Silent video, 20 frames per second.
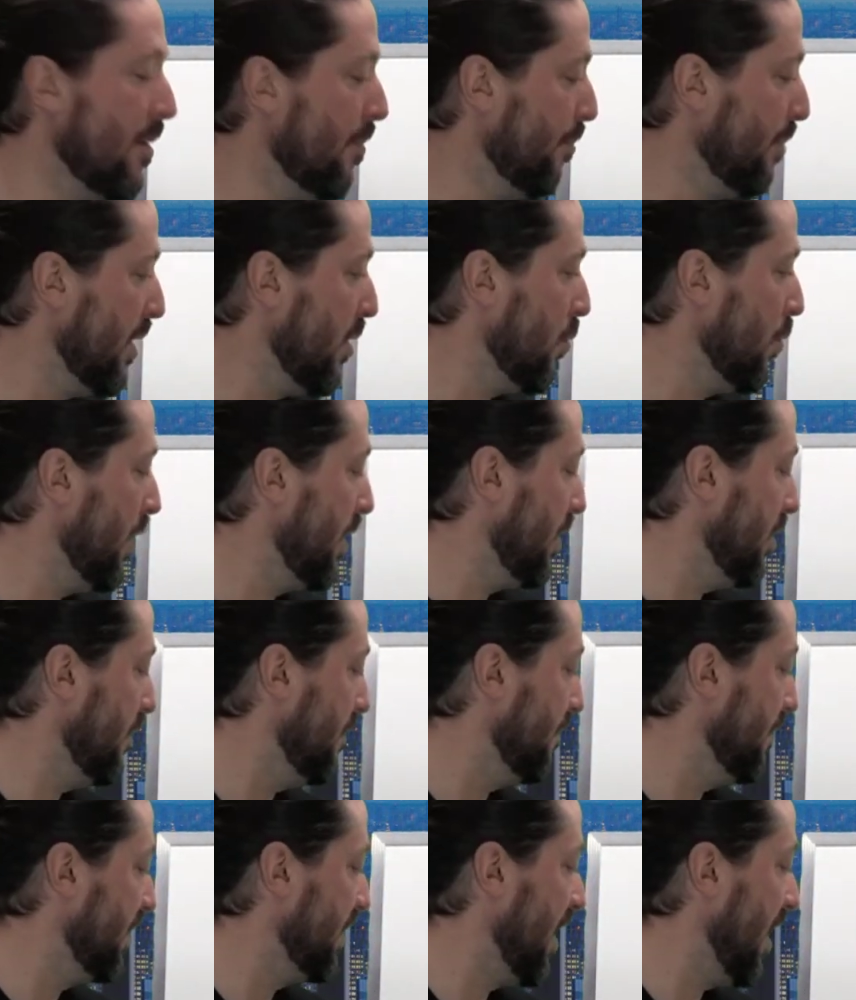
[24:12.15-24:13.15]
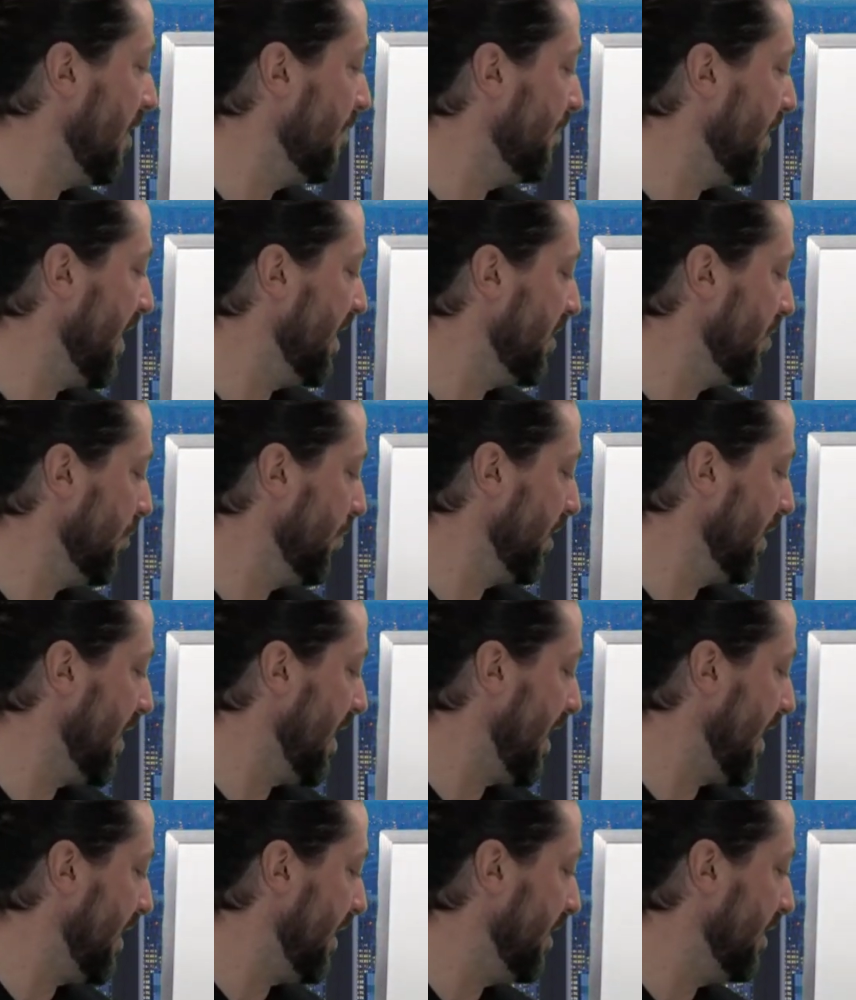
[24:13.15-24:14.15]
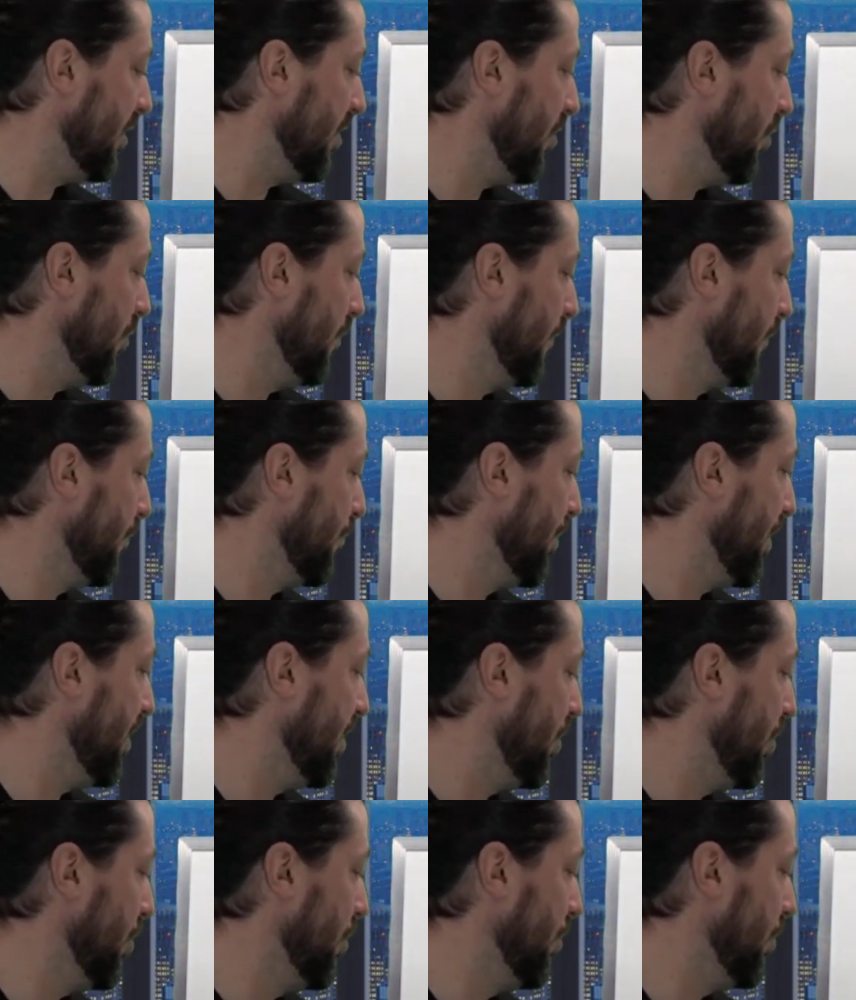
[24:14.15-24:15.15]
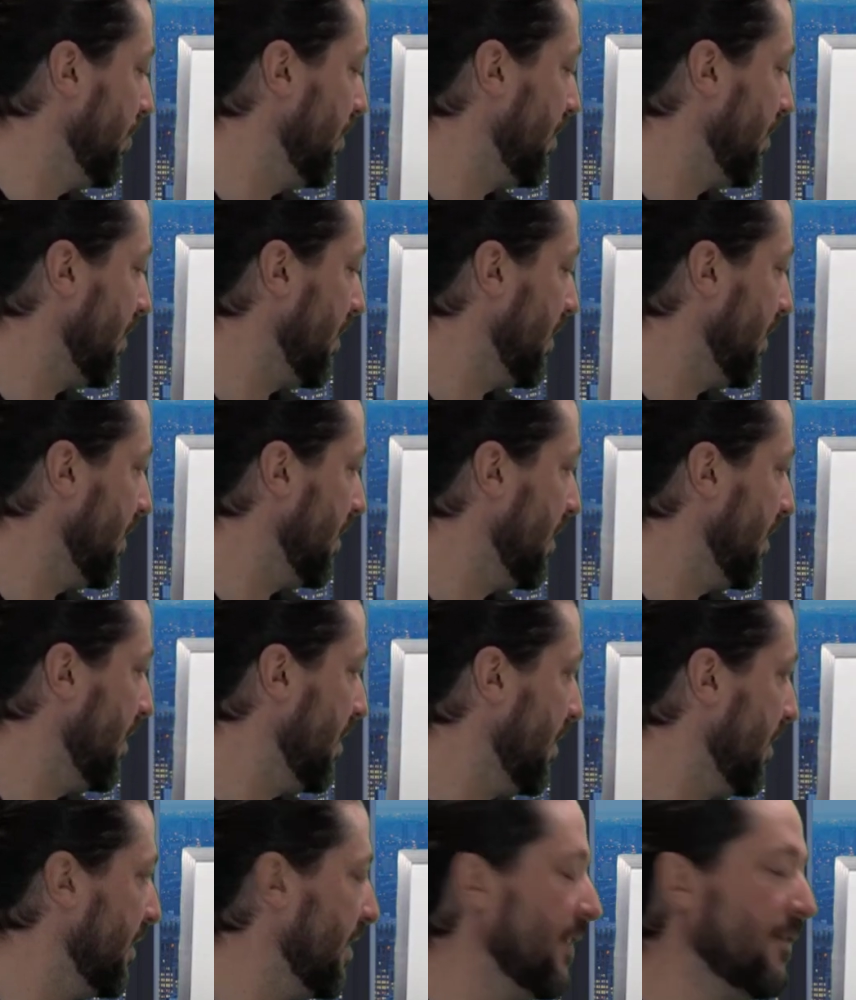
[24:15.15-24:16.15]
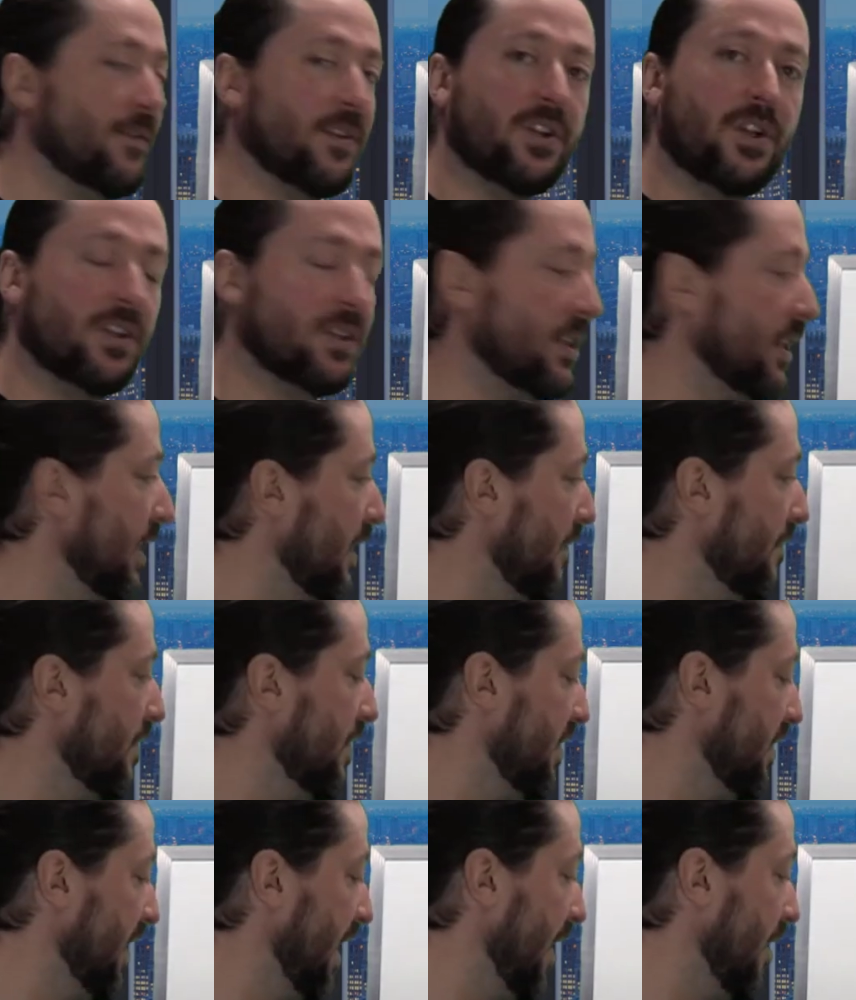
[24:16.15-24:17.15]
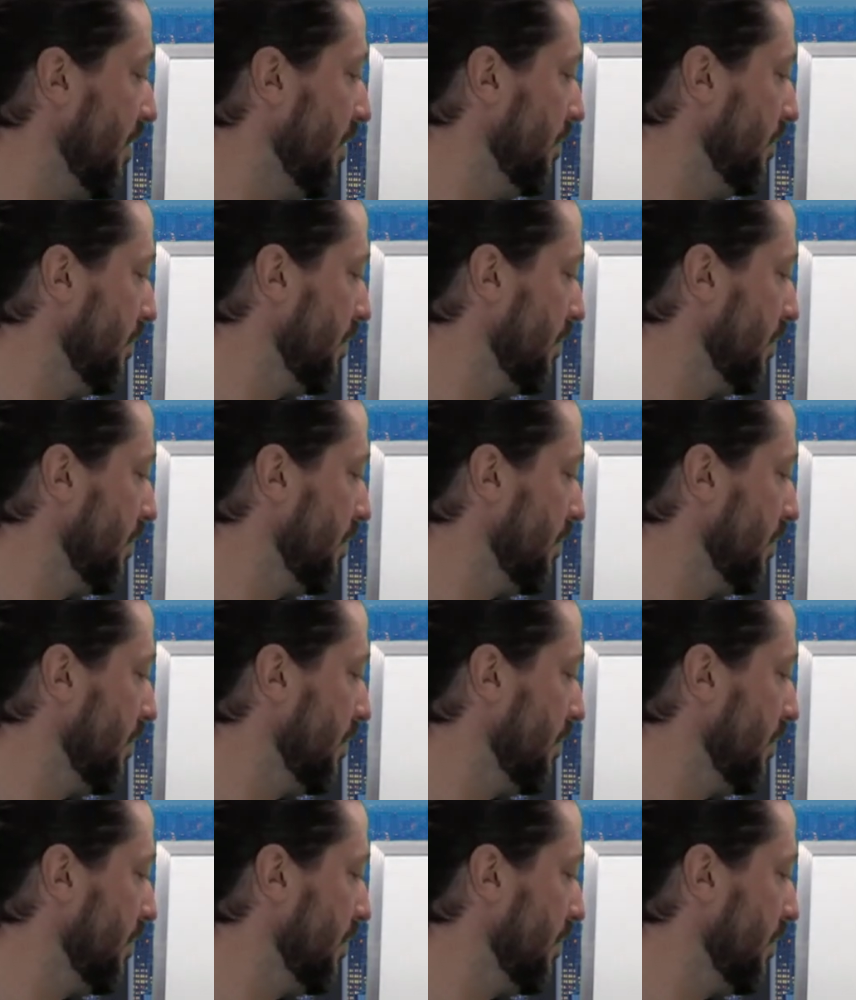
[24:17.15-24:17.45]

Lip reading: But what you've done by doing that is you've reduced the difficulty of the sale.